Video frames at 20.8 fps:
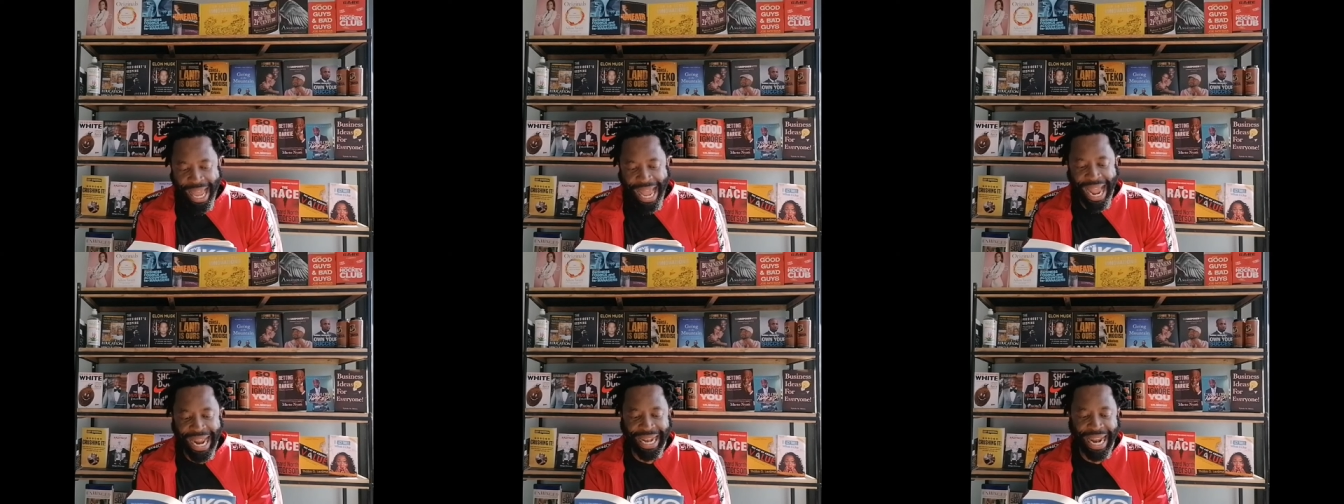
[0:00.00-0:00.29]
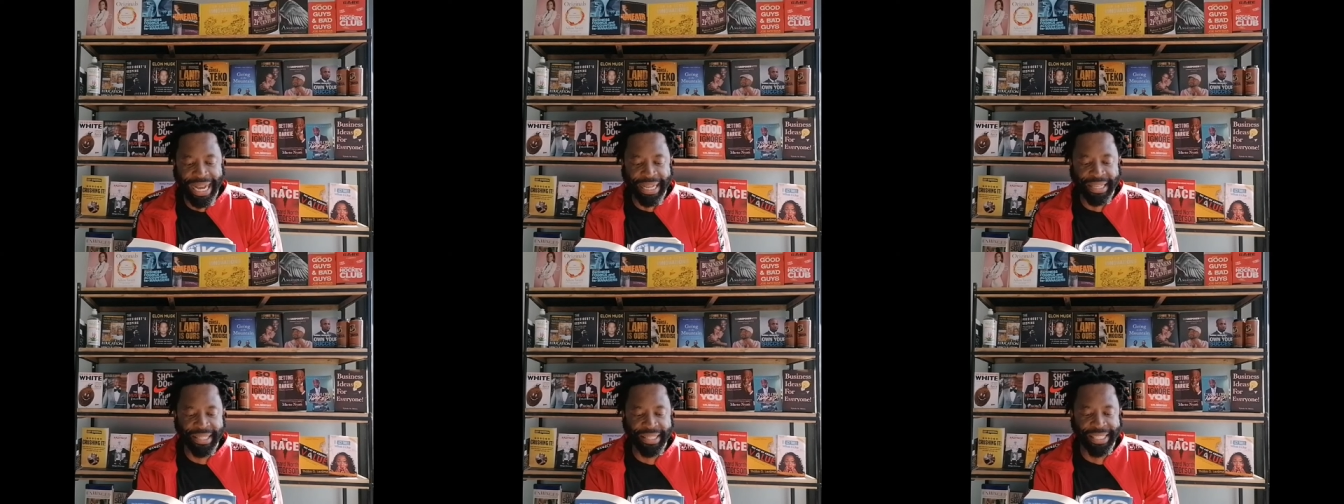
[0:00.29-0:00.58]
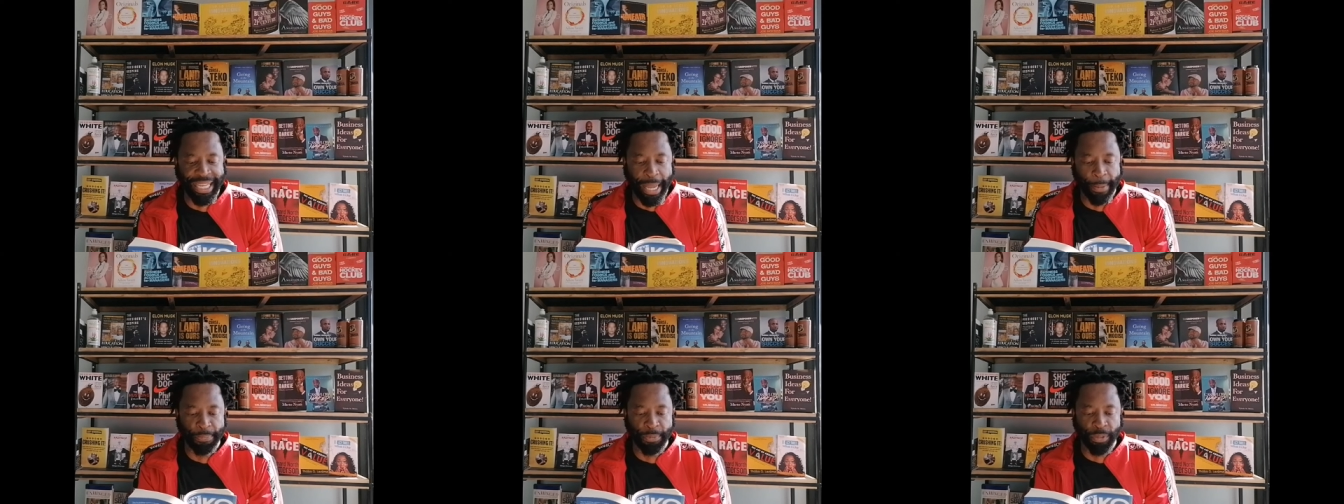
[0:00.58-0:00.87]
and
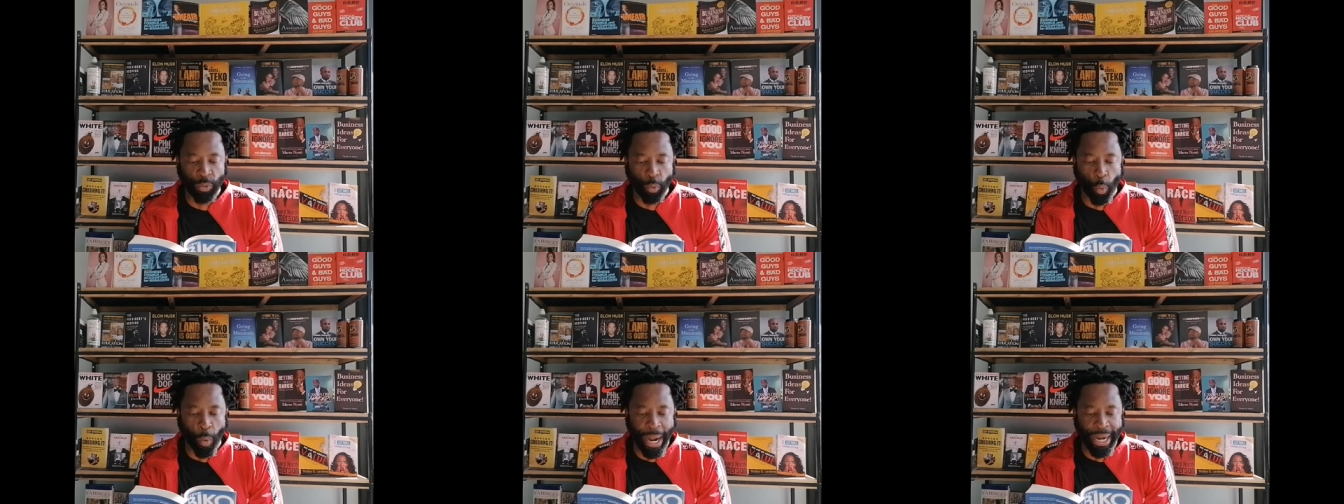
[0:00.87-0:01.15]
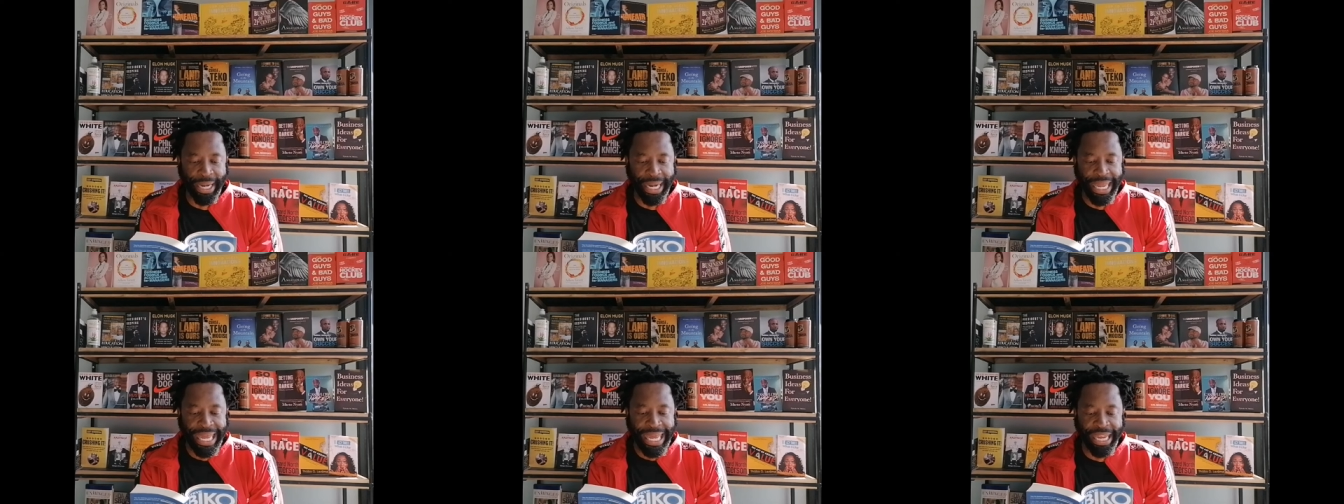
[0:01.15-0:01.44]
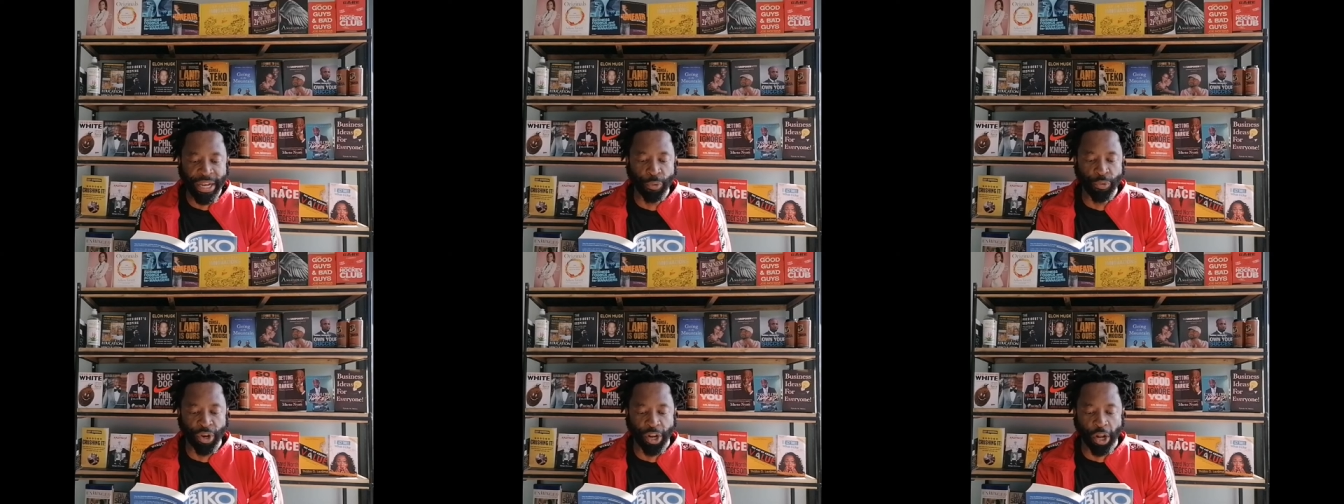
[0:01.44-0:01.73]
accepts what
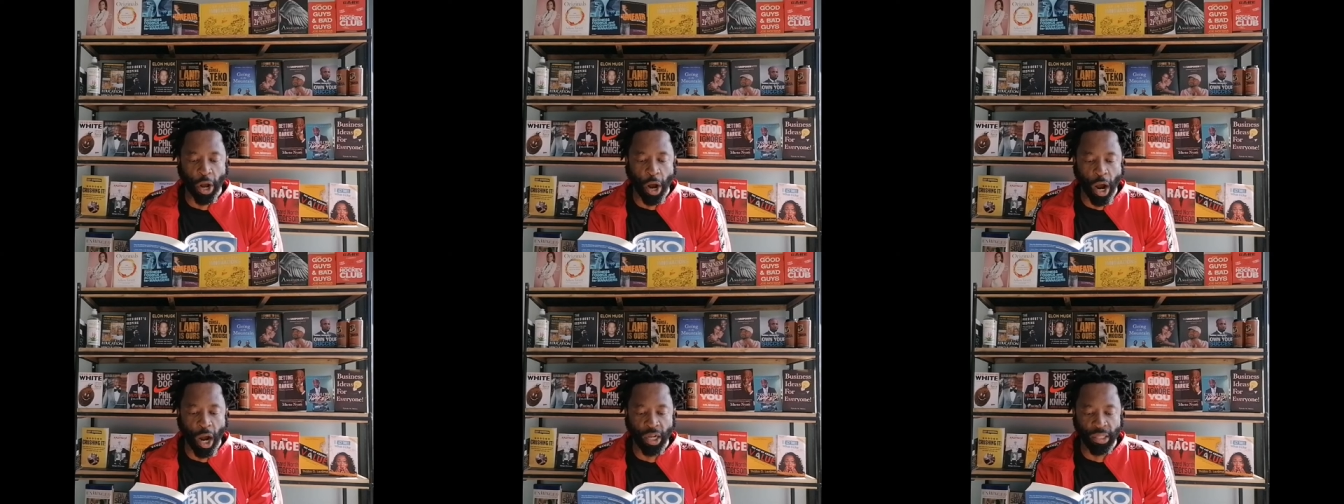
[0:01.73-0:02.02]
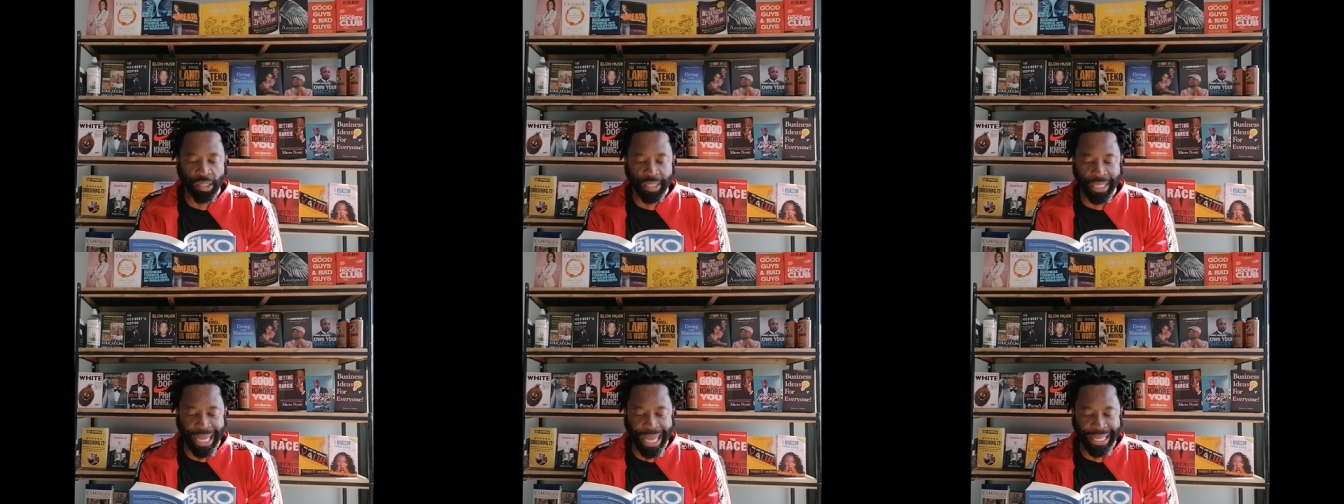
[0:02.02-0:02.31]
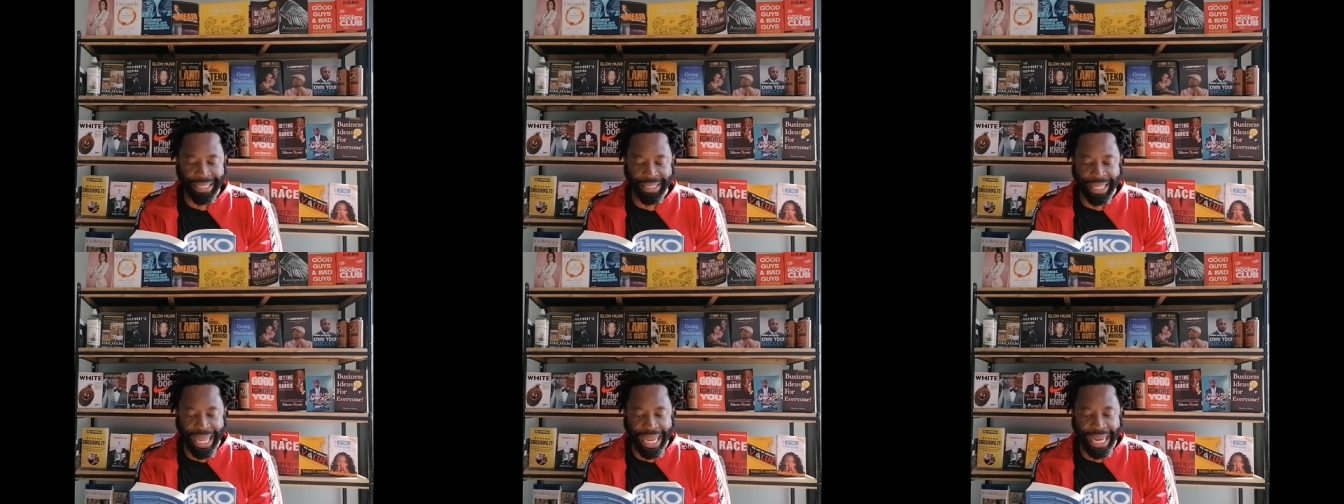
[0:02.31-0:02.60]
he regards
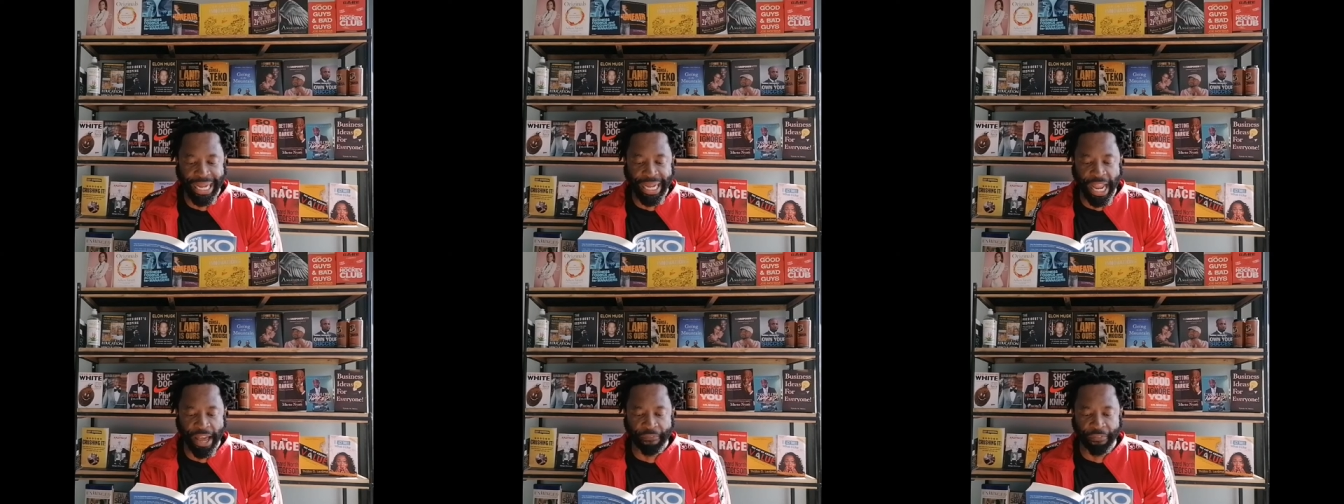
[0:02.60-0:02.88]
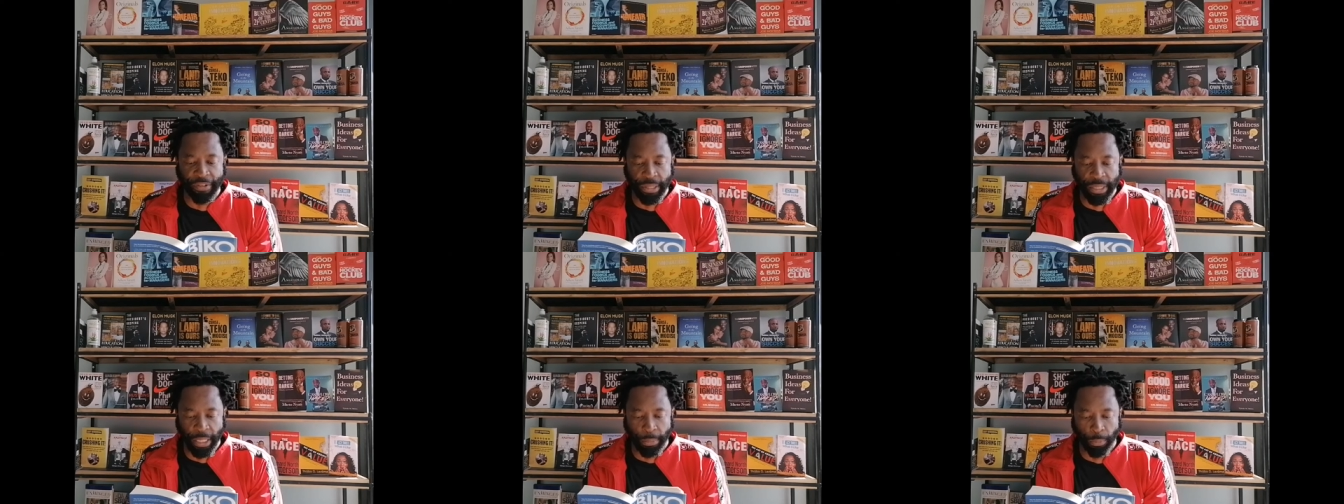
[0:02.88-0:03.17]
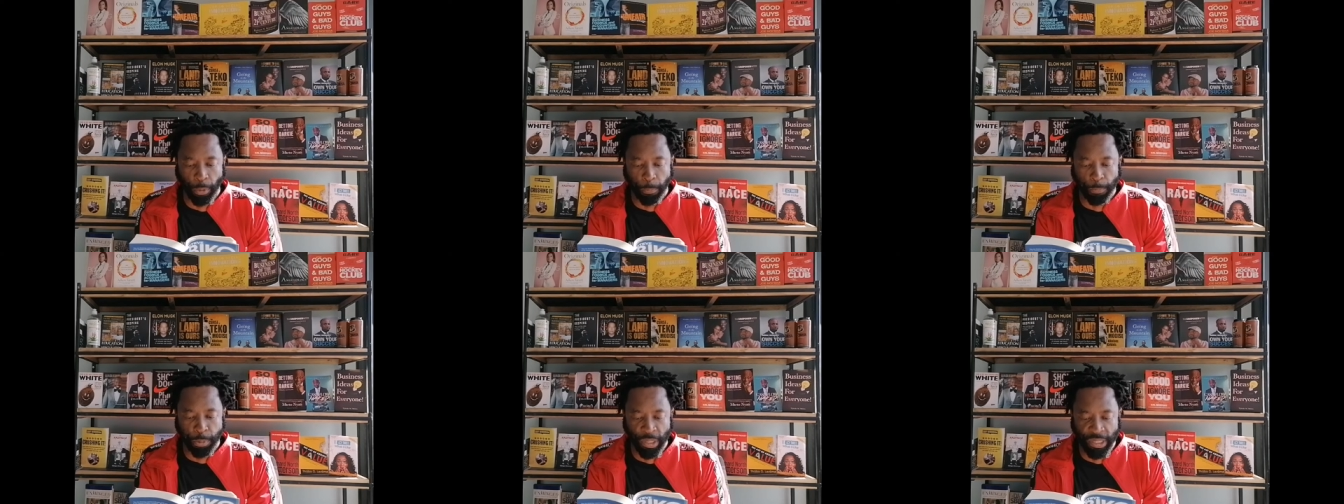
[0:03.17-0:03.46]
as the
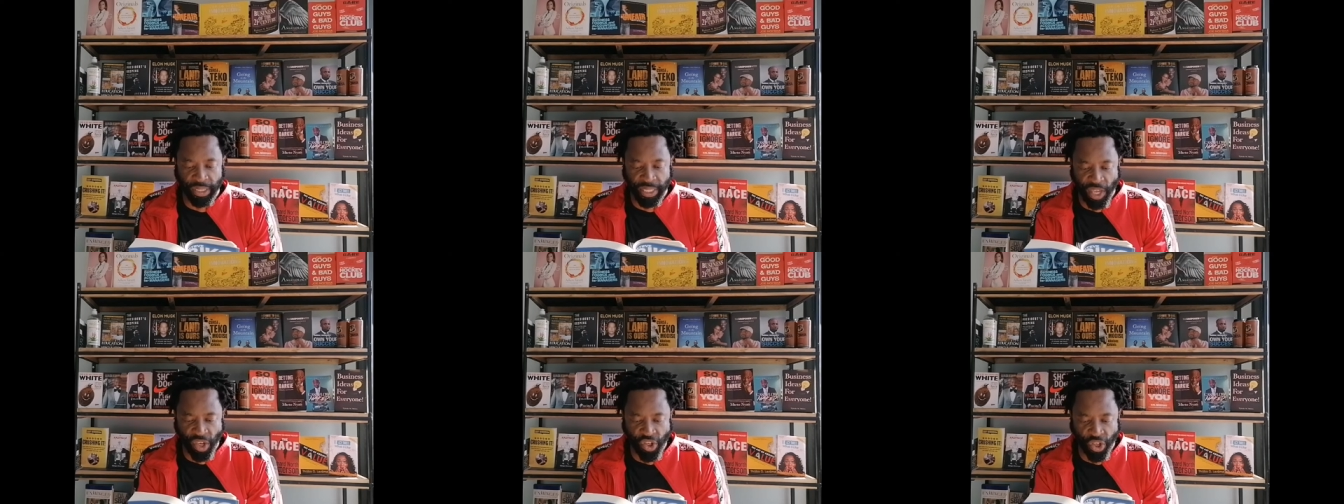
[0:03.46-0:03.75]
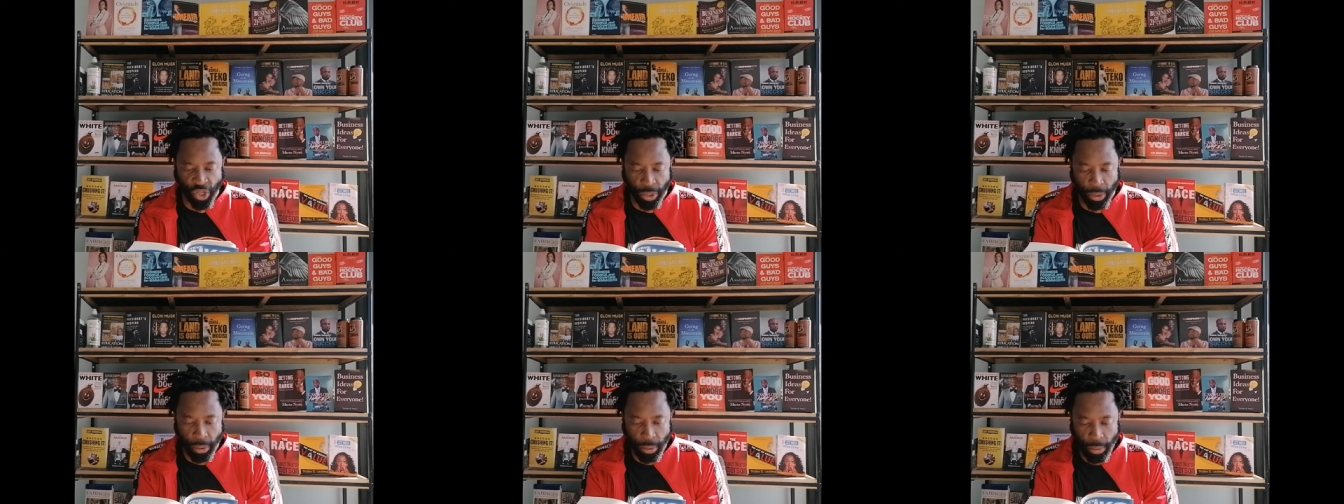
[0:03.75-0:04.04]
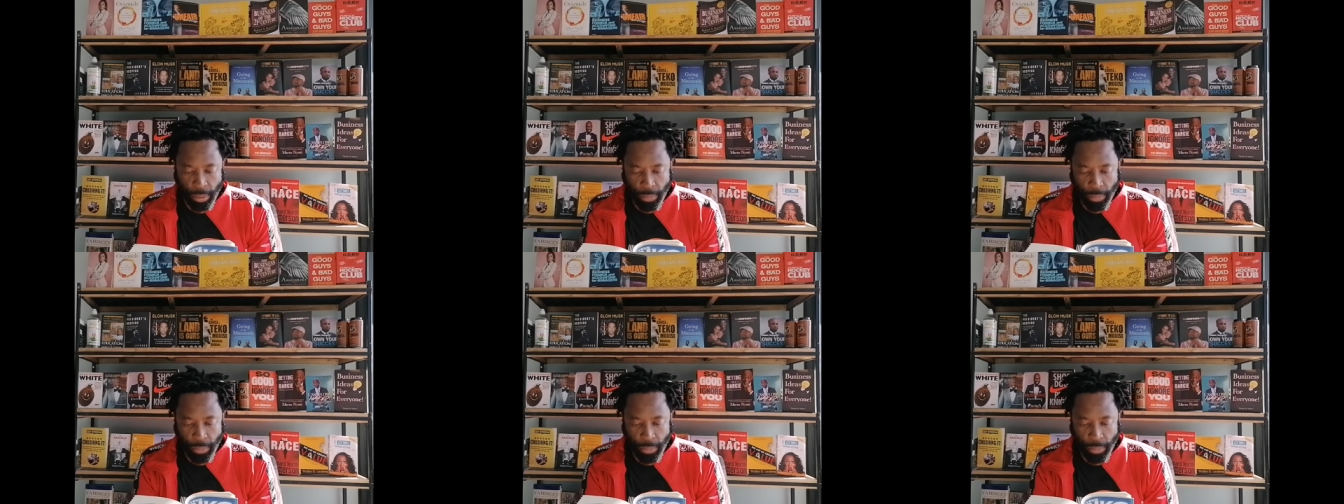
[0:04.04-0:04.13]
inevitable position.